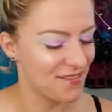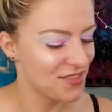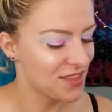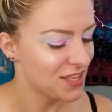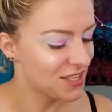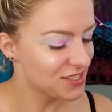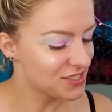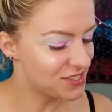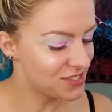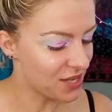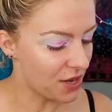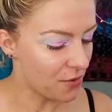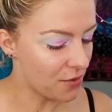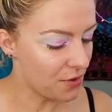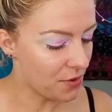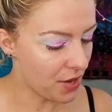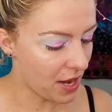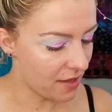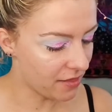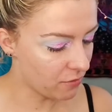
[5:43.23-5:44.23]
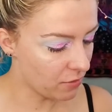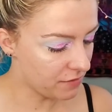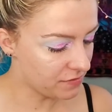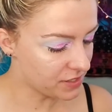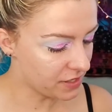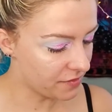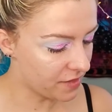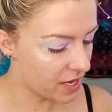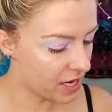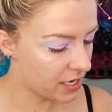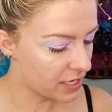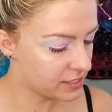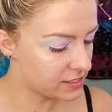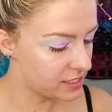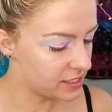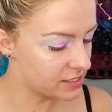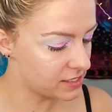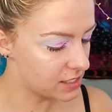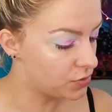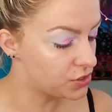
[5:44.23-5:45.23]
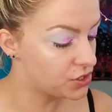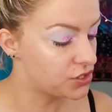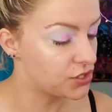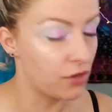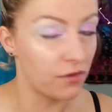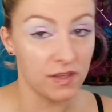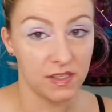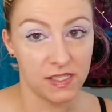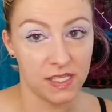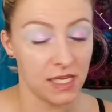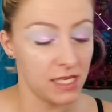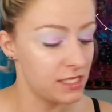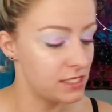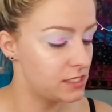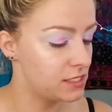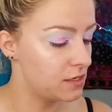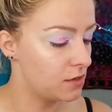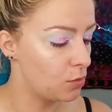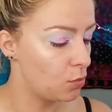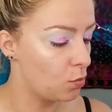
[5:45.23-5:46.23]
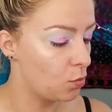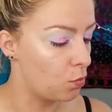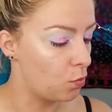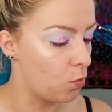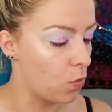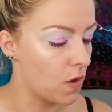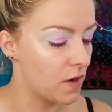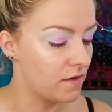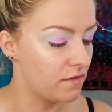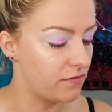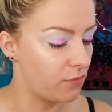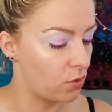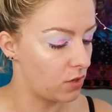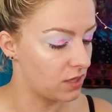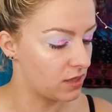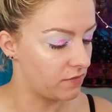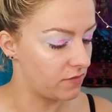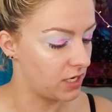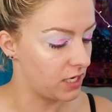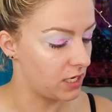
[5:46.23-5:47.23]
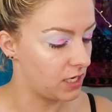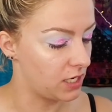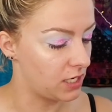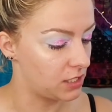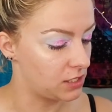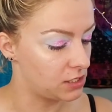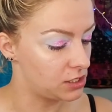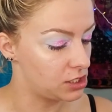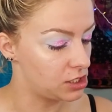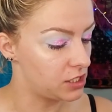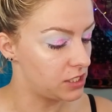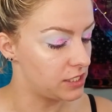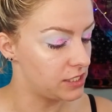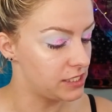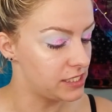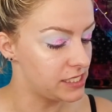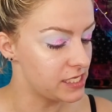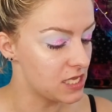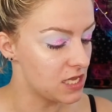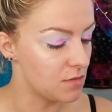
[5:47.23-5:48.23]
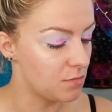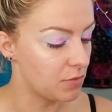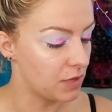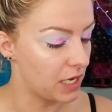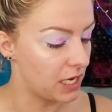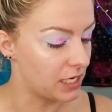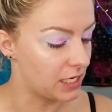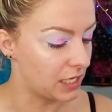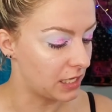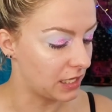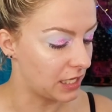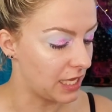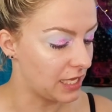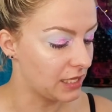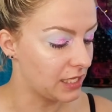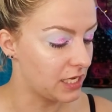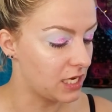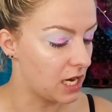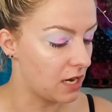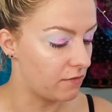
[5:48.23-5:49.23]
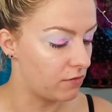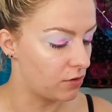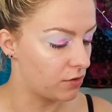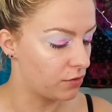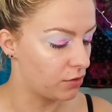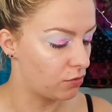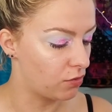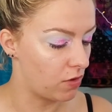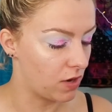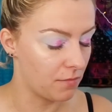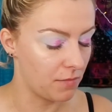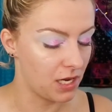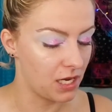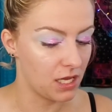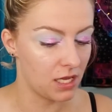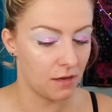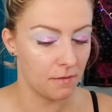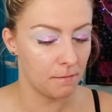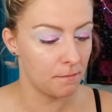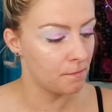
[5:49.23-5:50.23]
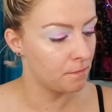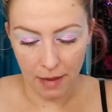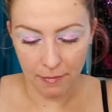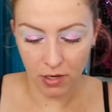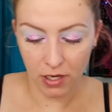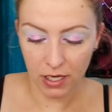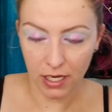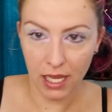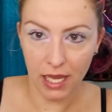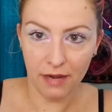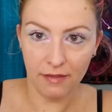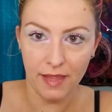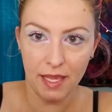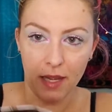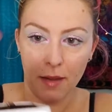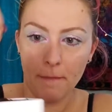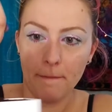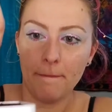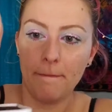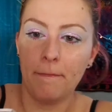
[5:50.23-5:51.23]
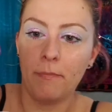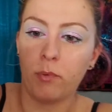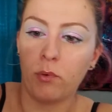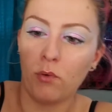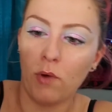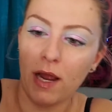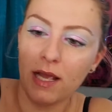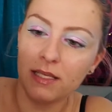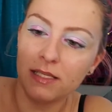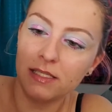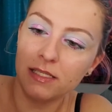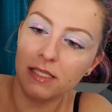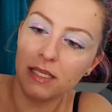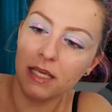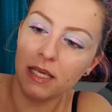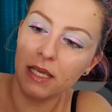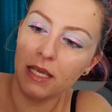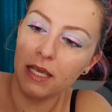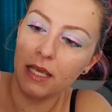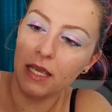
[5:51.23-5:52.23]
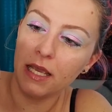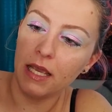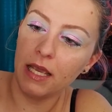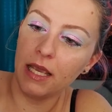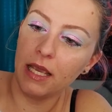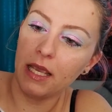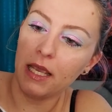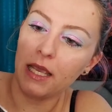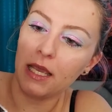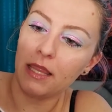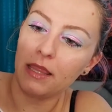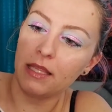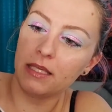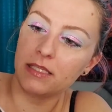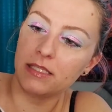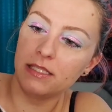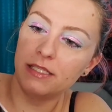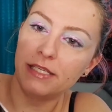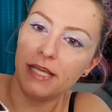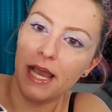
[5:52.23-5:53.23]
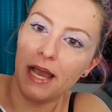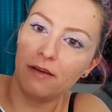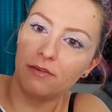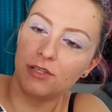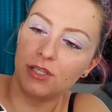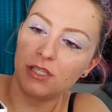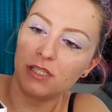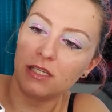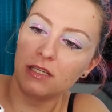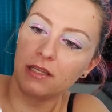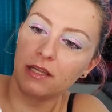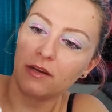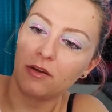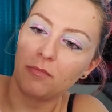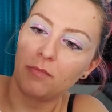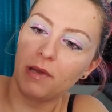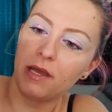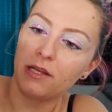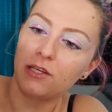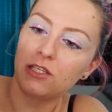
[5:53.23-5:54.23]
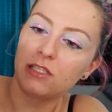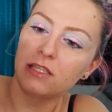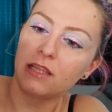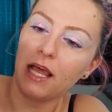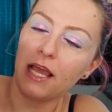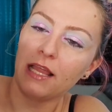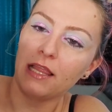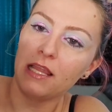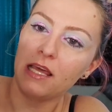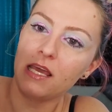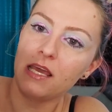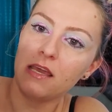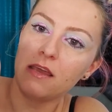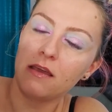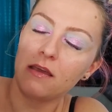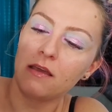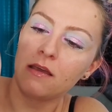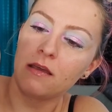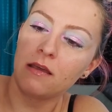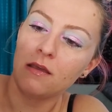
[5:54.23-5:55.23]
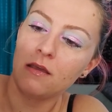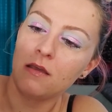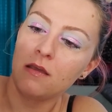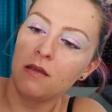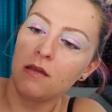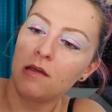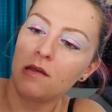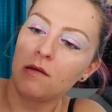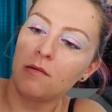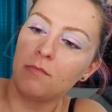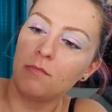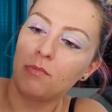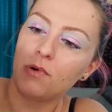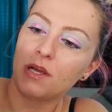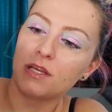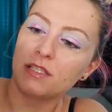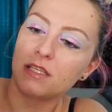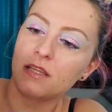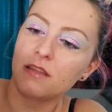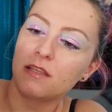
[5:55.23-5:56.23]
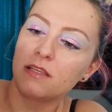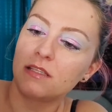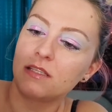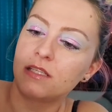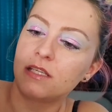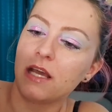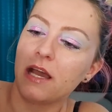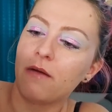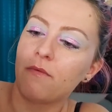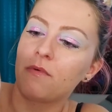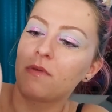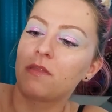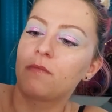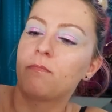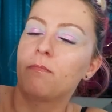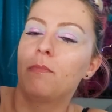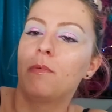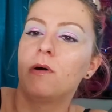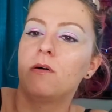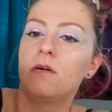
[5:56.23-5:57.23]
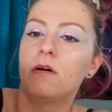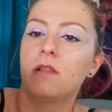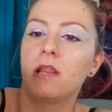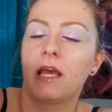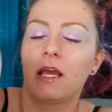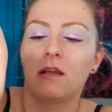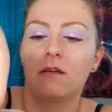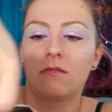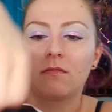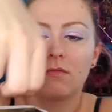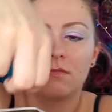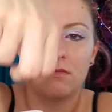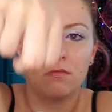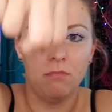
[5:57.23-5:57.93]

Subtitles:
so now that we've done that, it says sow the seeds 1/4 of an inch deep and lightly cover the growing medium. I'm gonna kind of like press this down just a little bit, just lightly pressing this down with both like my